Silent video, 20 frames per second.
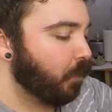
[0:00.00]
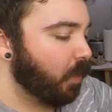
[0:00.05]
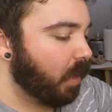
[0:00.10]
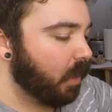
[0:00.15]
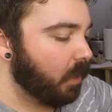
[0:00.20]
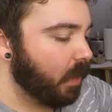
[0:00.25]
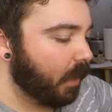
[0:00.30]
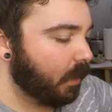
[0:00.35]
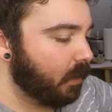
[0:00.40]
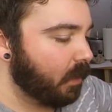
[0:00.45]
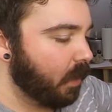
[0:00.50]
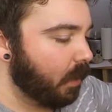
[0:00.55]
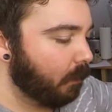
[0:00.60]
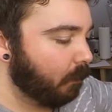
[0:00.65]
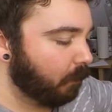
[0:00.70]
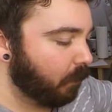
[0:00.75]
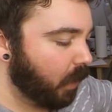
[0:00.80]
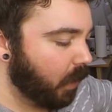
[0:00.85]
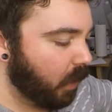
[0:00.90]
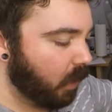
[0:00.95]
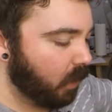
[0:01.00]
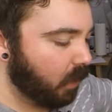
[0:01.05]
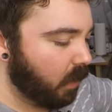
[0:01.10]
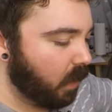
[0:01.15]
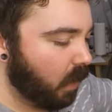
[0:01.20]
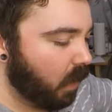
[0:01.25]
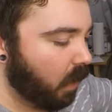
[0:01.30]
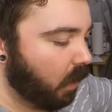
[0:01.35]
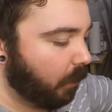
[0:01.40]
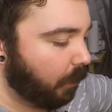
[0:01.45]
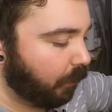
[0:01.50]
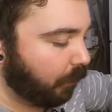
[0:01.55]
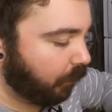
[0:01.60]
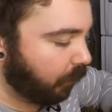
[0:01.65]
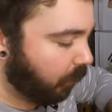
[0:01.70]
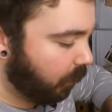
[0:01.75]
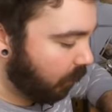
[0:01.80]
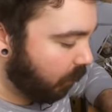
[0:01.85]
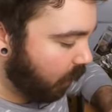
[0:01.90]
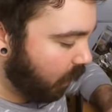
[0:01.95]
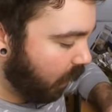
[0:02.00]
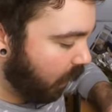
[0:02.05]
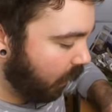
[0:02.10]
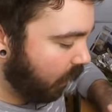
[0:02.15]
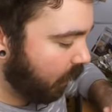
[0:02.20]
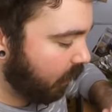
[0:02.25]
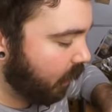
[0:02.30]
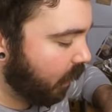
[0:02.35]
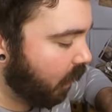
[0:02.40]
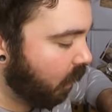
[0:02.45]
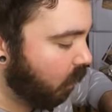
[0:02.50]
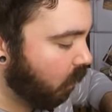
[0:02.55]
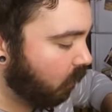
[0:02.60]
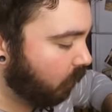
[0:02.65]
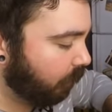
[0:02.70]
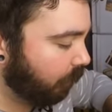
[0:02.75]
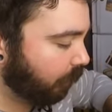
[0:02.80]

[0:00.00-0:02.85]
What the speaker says: Next up is the Haka Talo.